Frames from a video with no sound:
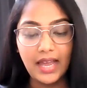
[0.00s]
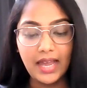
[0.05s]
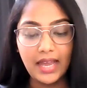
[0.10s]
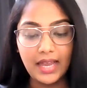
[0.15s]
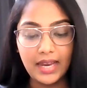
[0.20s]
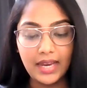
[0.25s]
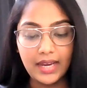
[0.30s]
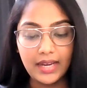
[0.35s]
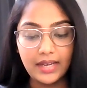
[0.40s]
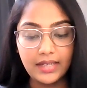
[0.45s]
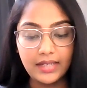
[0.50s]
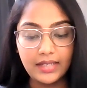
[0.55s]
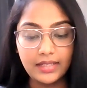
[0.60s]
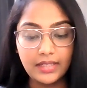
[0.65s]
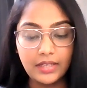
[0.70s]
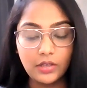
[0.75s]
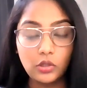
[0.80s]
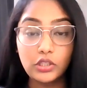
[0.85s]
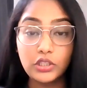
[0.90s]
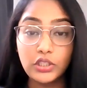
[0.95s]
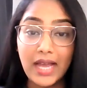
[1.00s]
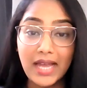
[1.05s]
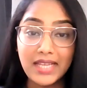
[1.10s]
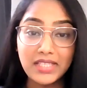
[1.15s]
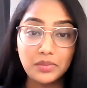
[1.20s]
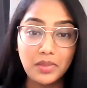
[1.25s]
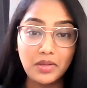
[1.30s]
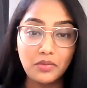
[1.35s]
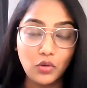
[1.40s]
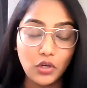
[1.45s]
And they also
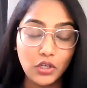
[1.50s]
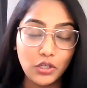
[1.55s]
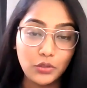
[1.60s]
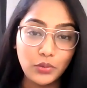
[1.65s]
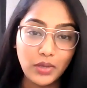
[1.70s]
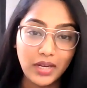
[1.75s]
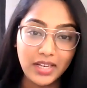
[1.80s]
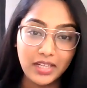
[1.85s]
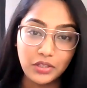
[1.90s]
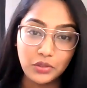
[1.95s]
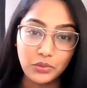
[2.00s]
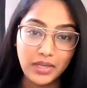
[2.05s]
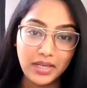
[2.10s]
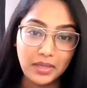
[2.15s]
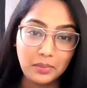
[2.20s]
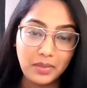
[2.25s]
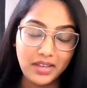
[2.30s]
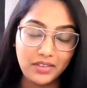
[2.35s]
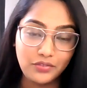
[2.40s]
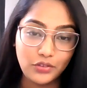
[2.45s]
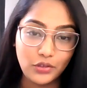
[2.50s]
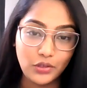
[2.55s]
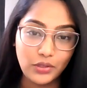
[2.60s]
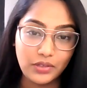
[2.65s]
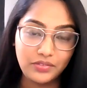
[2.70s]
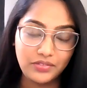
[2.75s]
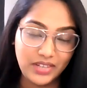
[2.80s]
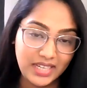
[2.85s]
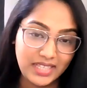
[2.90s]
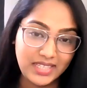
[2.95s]
asked me what do I do in my
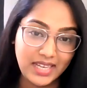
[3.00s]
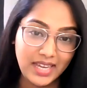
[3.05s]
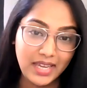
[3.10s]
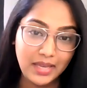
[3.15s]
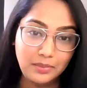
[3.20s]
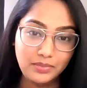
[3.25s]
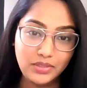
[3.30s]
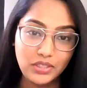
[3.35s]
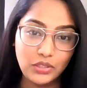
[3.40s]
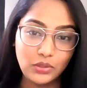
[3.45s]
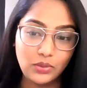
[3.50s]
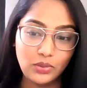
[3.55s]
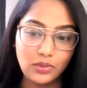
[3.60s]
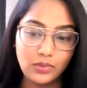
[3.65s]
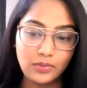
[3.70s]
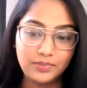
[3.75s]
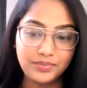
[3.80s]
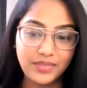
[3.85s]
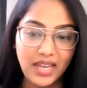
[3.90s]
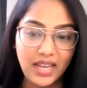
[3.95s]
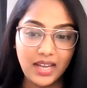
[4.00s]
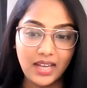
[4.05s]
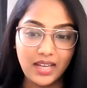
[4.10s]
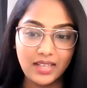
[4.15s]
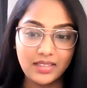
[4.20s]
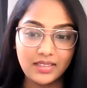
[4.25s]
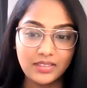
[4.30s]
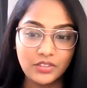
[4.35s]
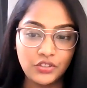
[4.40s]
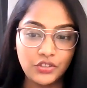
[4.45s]
free time. So
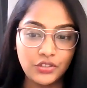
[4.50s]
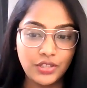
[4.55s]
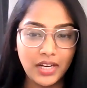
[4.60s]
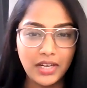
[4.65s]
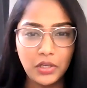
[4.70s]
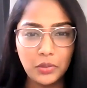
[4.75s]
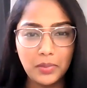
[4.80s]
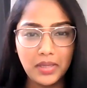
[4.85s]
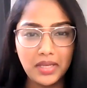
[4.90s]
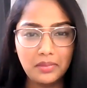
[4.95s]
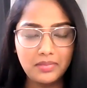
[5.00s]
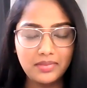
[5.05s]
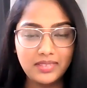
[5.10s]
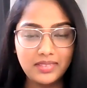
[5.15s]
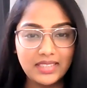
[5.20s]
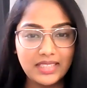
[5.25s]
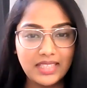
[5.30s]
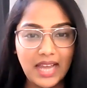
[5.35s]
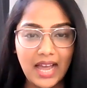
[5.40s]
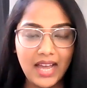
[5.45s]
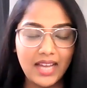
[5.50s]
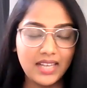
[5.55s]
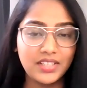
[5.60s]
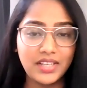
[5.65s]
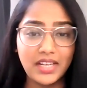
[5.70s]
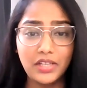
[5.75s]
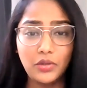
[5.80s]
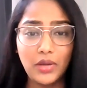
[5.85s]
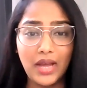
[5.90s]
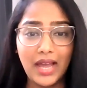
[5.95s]
try
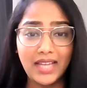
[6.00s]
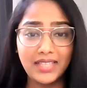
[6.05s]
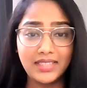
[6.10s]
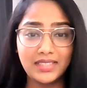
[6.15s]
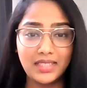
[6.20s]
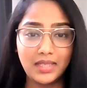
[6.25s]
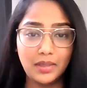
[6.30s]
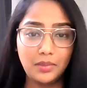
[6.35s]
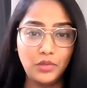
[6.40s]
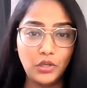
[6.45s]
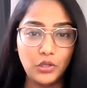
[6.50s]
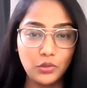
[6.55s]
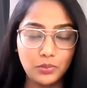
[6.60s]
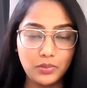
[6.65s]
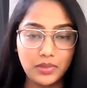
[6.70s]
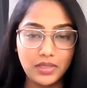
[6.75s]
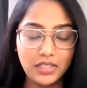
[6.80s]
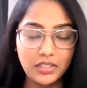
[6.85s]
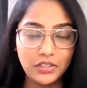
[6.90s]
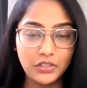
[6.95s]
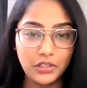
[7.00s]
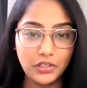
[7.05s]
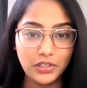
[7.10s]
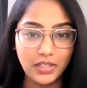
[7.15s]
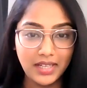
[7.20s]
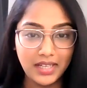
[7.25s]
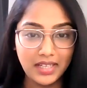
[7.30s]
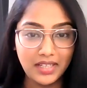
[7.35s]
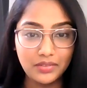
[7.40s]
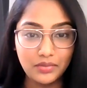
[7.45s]
to add some humor to
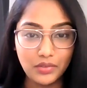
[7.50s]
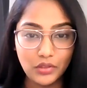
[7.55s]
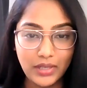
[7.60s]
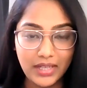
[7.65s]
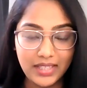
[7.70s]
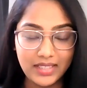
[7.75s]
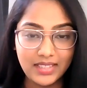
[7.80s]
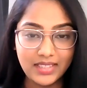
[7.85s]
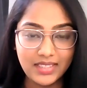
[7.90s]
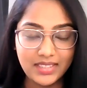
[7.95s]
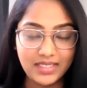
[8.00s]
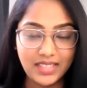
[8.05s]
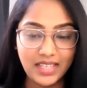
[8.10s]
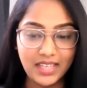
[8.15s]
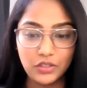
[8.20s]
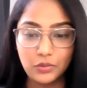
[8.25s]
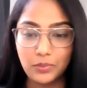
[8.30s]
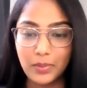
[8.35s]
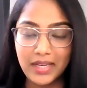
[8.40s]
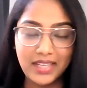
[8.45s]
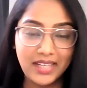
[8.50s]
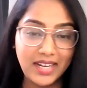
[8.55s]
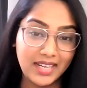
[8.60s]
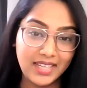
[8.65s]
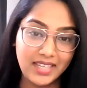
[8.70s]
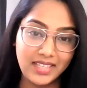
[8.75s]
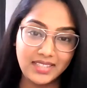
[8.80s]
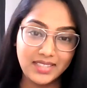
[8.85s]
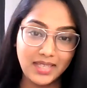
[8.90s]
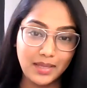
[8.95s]
your interview at this stage by
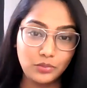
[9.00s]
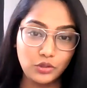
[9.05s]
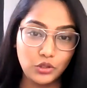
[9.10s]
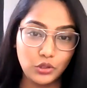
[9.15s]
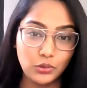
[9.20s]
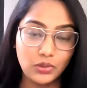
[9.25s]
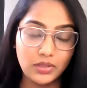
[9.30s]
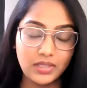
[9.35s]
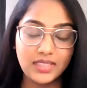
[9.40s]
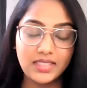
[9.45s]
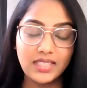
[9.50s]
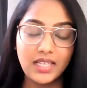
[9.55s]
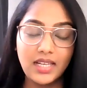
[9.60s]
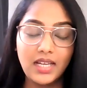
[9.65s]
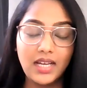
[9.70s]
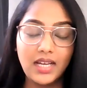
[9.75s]
cracking some jokes.